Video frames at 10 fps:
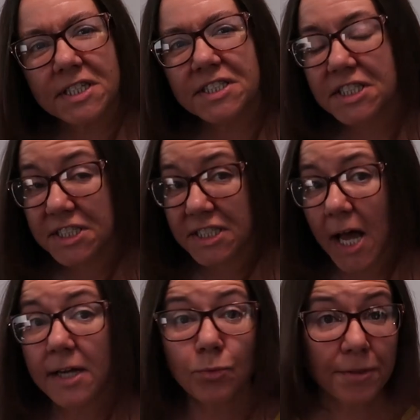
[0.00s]
us to
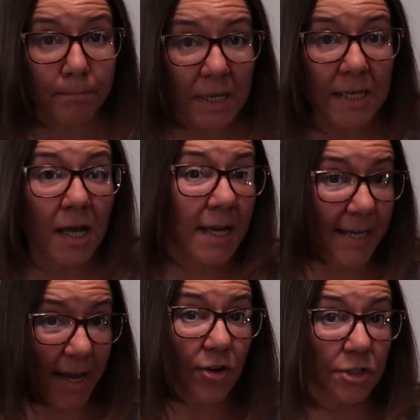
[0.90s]
side with Mina,
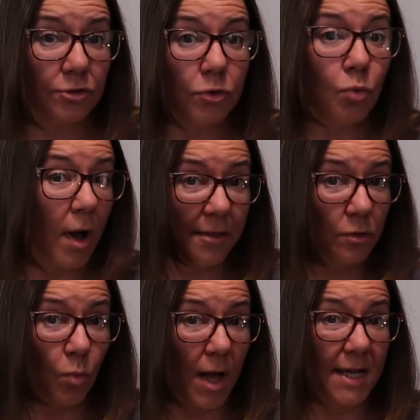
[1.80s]
a character who
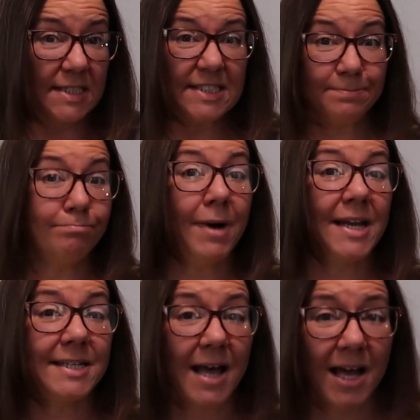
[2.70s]
otherwise
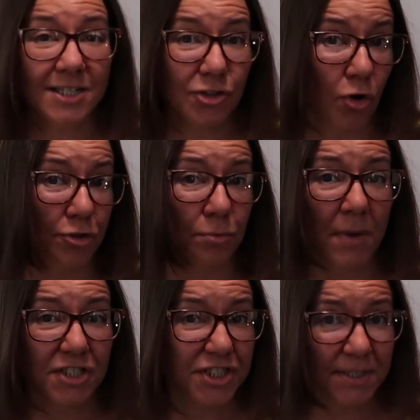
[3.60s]
might not garner
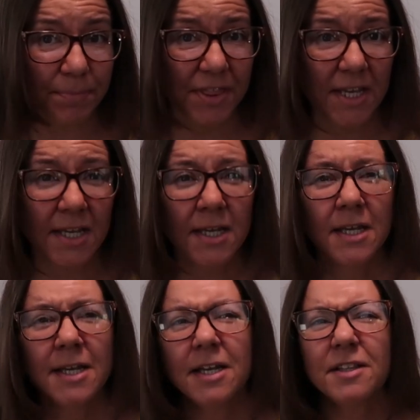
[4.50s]
much sympathy.
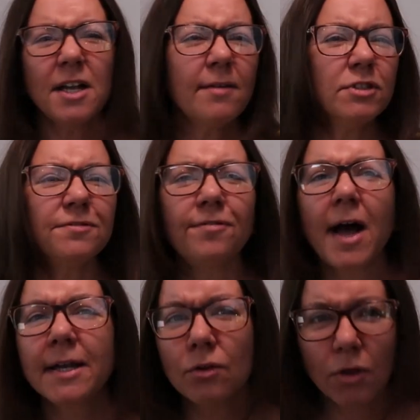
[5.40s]
The novel's
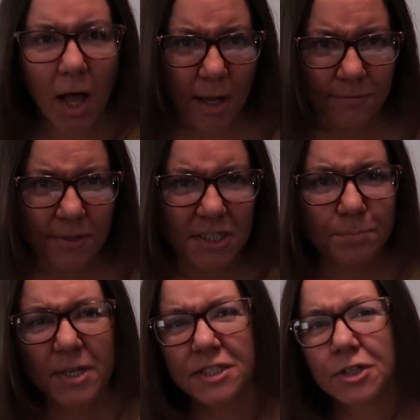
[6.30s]
final
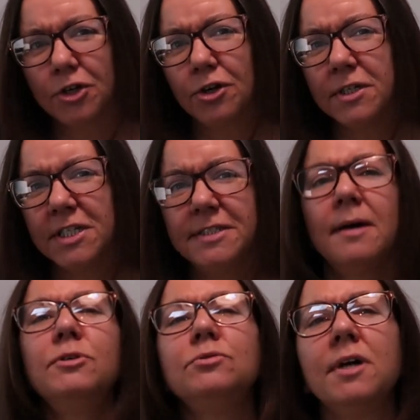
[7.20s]
conflict pits her in a
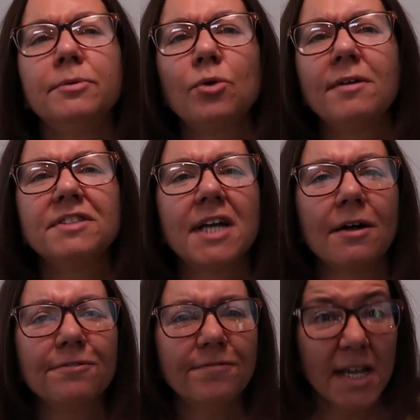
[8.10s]

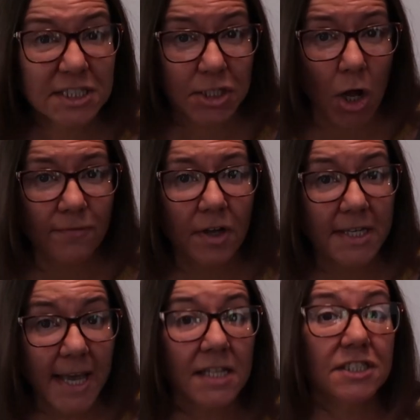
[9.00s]
WWF-style face-off
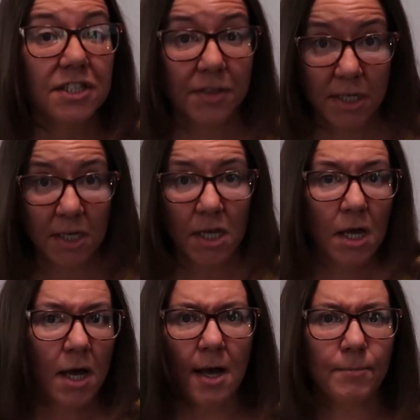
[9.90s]
against the
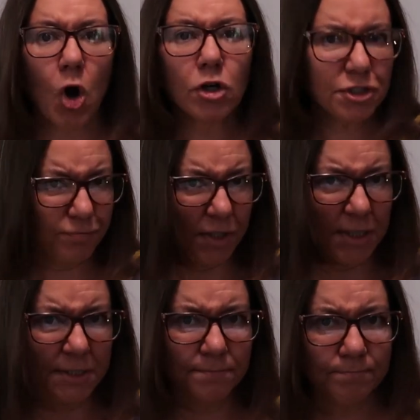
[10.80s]

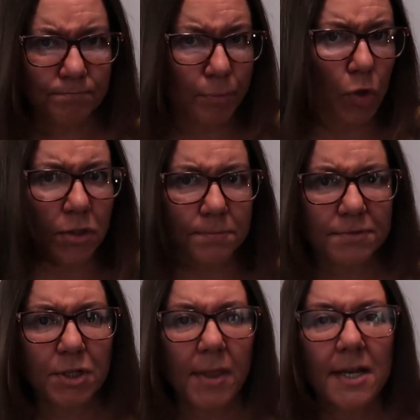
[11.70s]
arch-villain
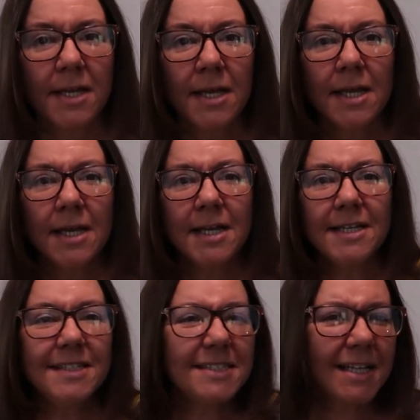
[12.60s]
Bert, so that
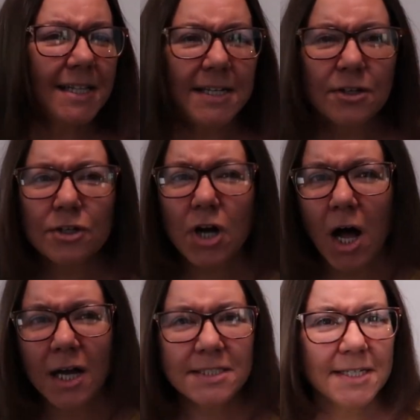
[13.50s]
in this clear
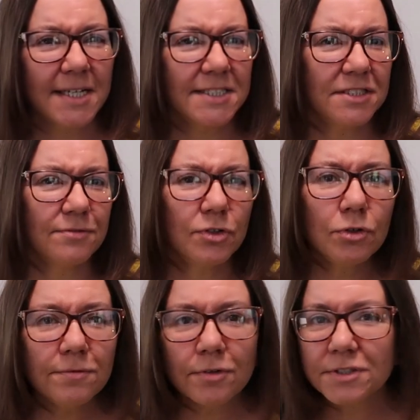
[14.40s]
contest of
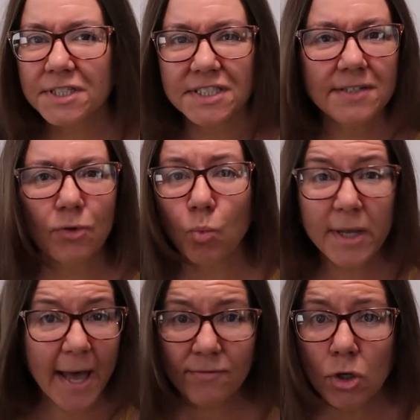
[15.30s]
good versus evil,
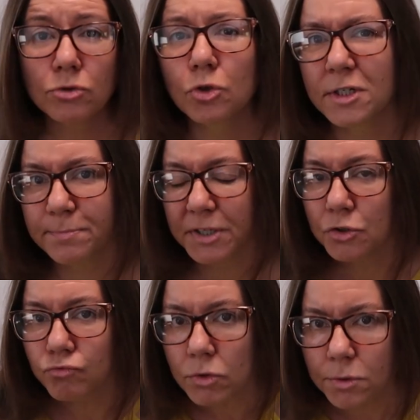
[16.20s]
we have no choice but
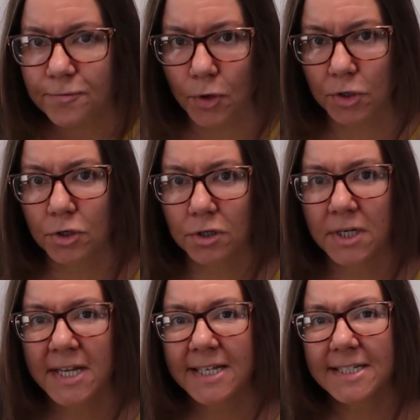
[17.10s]
to root for
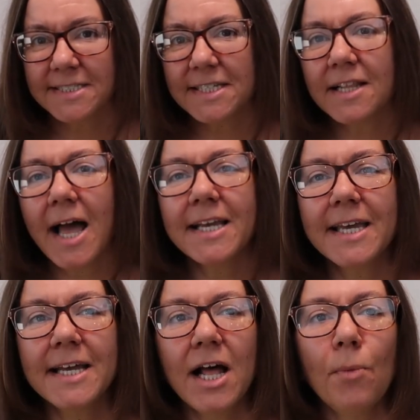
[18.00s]
her. Still, I
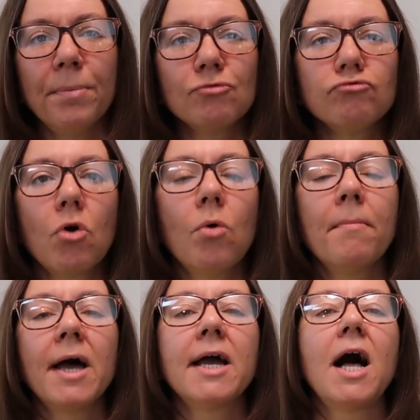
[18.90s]
can't help but roll
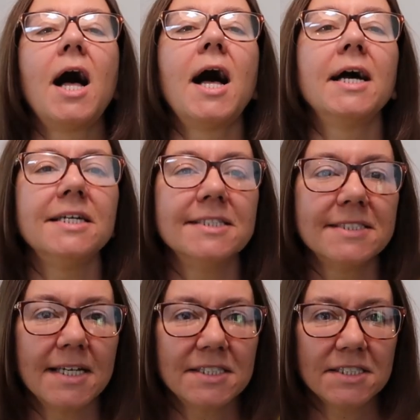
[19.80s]
my
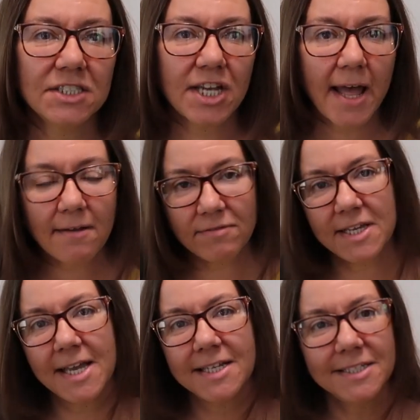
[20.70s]
eyes at such
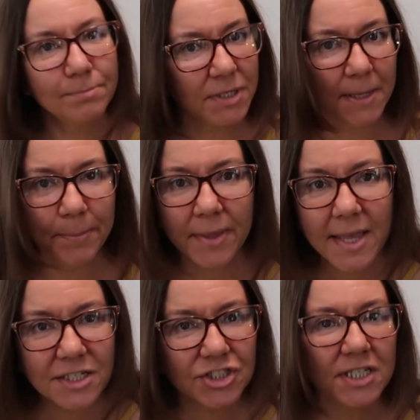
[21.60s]
heavy-handed
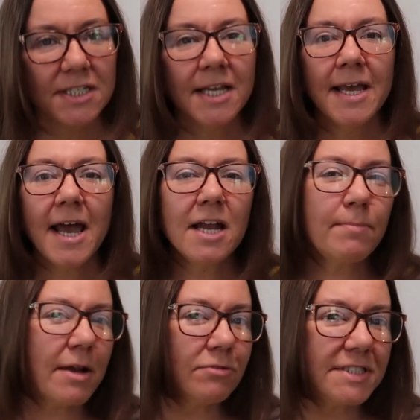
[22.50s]
manipulation, and
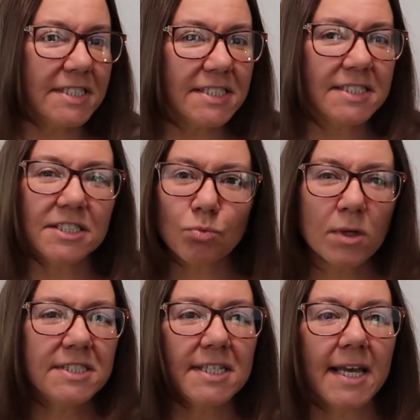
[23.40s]
my resistance
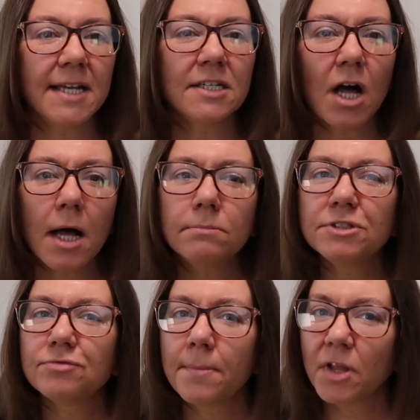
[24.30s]
once again
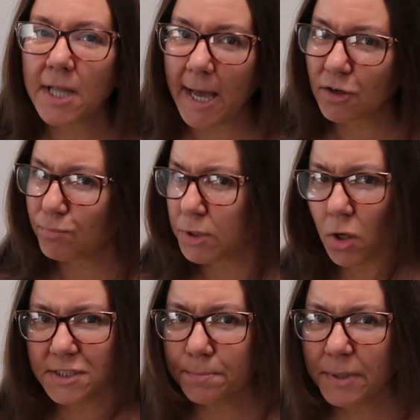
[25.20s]
comes from the lack of
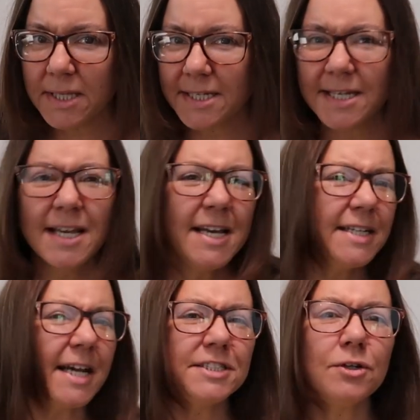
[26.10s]
plausibility.
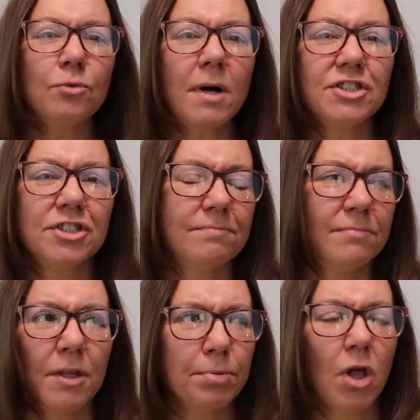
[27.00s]
Not so much
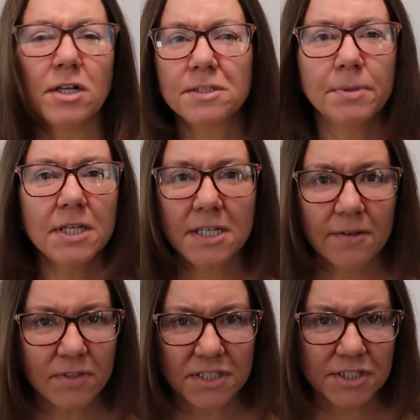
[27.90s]
the plausibility
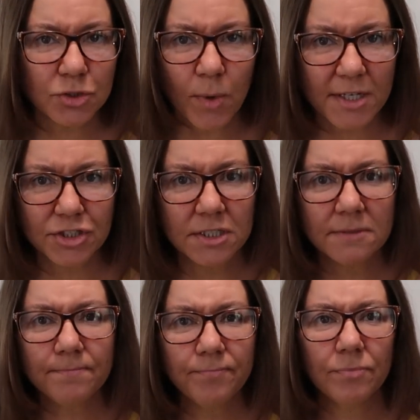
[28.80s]
of the
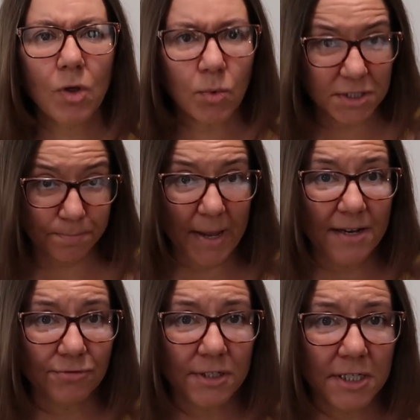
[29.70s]
situation, though it is
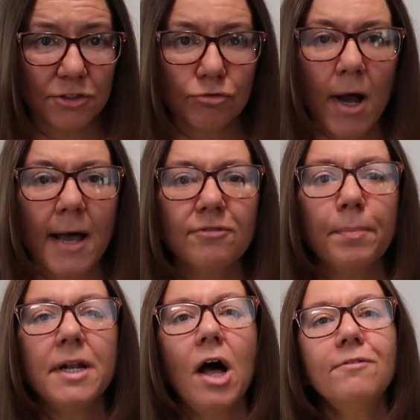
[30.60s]
painfully contrived,
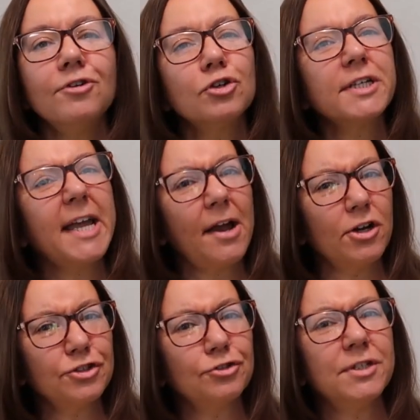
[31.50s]
but of her
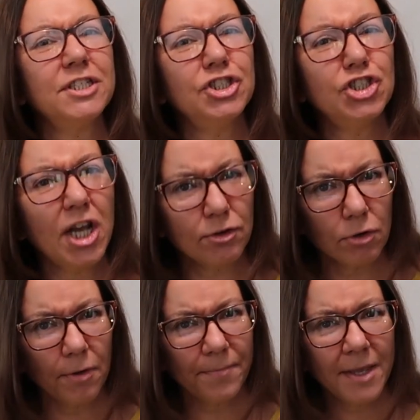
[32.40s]
character in
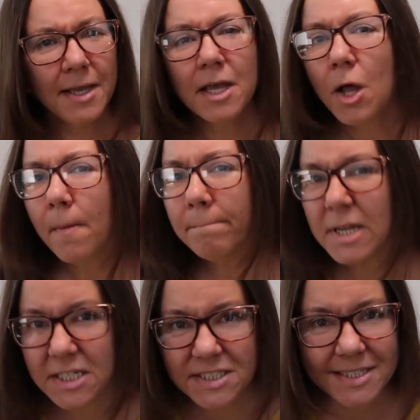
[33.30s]
general.
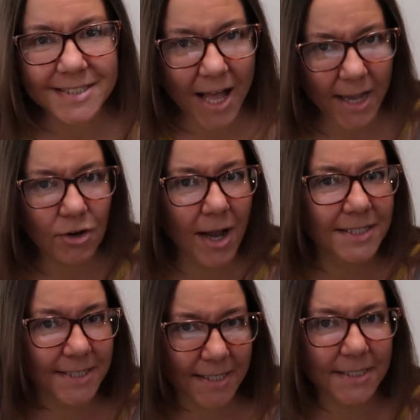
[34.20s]
Mina's entire
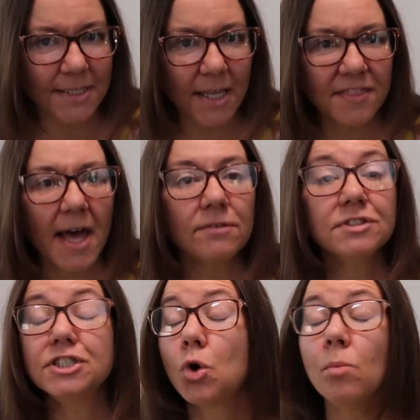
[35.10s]
identity, like that of
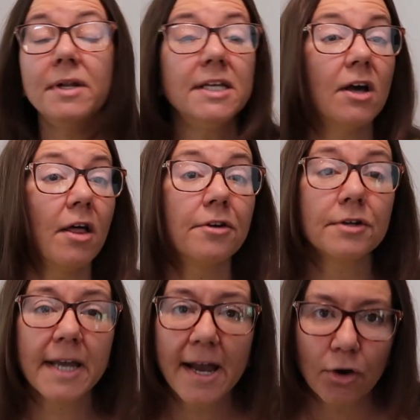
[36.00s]
so many other
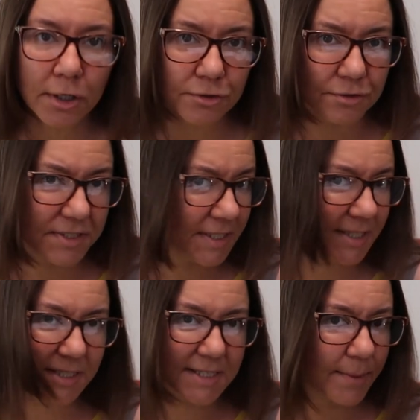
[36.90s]
characters in
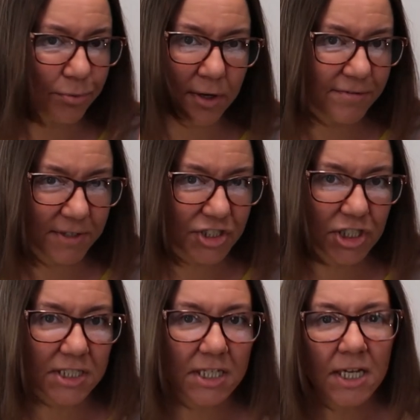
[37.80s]
contemporary
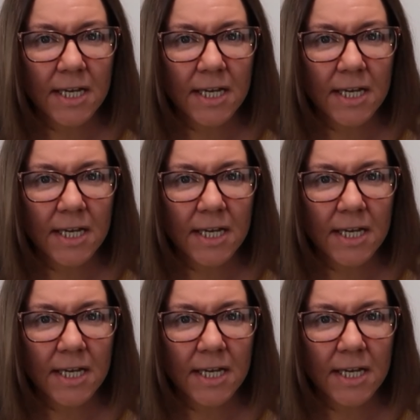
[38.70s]
fiction,